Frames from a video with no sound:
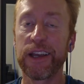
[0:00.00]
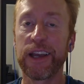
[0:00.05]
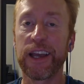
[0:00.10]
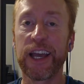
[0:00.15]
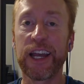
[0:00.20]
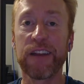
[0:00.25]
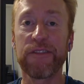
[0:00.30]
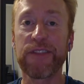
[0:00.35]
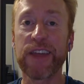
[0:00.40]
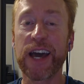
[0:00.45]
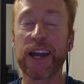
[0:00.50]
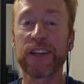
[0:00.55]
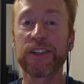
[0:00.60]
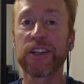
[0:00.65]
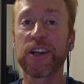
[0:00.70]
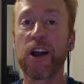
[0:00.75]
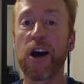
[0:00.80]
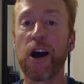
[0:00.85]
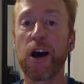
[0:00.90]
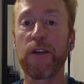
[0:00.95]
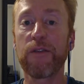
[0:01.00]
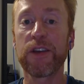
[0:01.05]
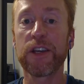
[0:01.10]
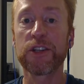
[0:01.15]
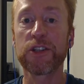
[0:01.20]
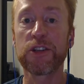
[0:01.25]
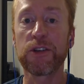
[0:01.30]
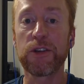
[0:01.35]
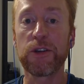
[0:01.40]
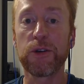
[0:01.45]
And if that isn't obvious
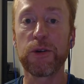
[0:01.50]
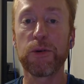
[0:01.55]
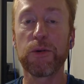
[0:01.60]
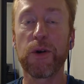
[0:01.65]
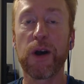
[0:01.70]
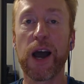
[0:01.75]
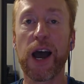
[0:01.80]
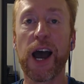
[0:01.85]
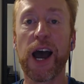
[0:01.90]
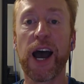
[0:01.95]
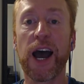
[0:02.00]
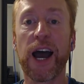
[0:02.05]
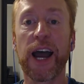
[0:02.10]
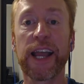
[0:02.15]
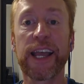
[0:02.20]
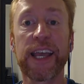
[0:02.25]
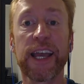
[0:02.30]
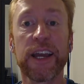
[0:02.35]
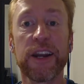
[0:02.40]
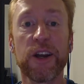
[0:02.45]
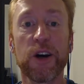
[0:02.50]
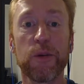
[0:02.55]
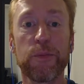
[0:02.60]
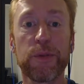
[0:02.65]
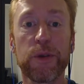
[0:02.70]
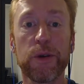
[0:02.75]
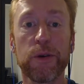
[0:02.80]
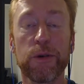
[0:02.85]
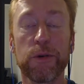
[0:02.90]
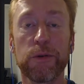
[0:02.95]
to you, I can't help
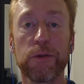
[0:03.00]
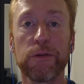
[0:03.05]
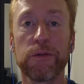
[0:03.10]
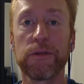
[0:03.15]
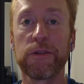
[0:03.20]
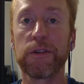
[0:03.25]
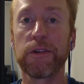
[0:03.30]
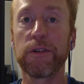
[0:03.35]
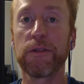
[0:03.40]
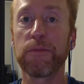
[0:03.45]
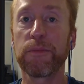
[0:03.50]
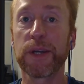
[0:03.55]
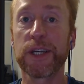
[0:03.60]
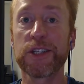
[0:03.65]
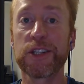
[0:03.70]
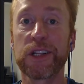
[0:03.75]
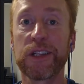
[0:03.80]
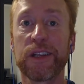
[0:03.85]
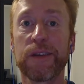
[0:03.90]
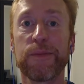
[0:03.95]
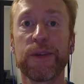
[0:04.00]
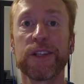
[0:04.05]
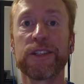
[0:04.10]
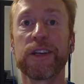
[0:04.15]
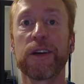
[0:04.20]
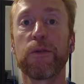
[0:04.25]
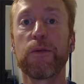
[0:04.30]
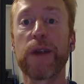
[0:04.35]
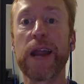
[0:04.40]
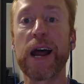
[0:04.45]
you. Basically, it means
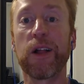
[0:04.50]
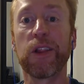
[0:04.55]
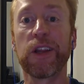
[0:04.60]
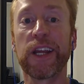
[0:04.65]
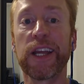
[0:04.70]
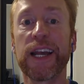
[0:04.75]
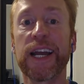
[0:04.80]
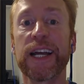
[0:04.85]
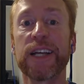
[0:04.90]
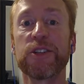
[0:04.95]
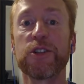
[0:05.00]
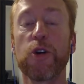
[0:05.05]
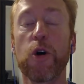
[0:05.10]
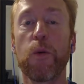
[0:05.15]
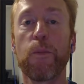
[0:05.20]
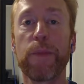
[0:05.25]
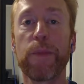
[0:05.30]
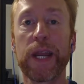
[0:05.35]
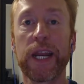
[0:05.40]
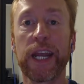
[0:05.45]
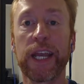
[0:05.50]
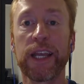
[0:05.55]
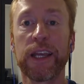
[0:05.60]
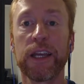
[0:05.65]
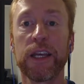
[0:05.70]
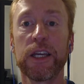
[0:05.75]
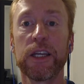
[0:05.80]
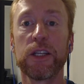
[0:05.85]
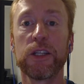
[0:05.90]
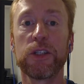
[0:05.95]
that reality has no meaning
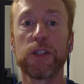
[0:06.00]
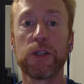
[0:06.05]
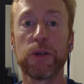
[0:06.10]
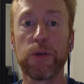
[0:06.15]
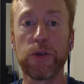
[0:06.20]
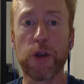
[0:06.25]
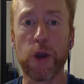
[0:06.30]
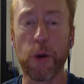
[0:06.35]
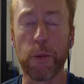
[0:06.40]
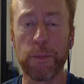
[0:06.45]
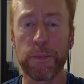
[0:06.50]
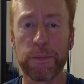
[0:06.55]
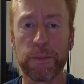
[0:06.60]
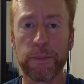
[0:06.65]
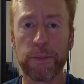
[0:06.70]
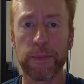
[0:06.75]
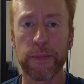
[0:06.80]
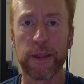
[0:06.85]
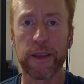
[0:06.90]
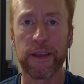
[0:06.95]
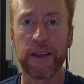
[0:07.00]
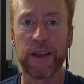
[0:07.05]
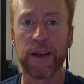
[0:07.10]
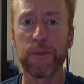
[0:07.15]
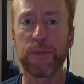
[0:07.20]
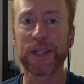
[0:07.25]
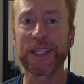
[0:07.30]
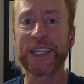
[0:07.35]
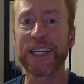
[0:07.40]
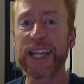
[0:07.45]
to you.
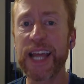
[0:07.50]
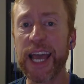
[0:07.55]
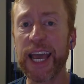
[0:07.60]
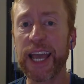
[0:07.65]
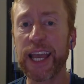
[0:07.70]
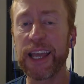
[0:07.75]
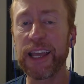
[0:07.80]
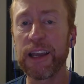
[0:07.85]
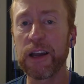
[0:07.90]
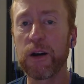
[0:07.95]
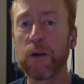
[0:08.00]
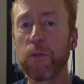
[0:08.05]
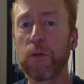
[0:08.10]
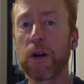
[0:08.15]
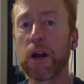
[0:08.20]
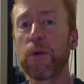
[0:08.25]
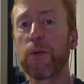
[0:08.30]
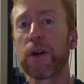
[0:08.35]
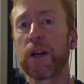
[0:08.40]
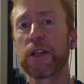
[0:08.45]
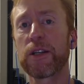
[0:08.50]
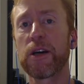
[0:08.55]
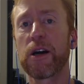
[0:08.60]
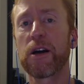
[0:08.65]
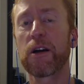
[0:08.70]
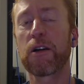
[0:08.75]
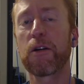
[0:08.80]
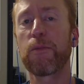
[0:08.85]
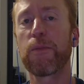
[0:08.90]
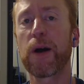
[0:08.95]
But today, what I want to
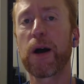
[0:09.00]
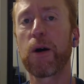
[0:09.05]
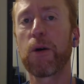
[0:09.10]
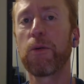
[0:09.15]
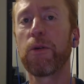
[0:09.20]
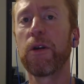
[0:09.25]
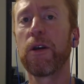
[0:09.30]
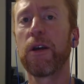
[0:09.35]
talk about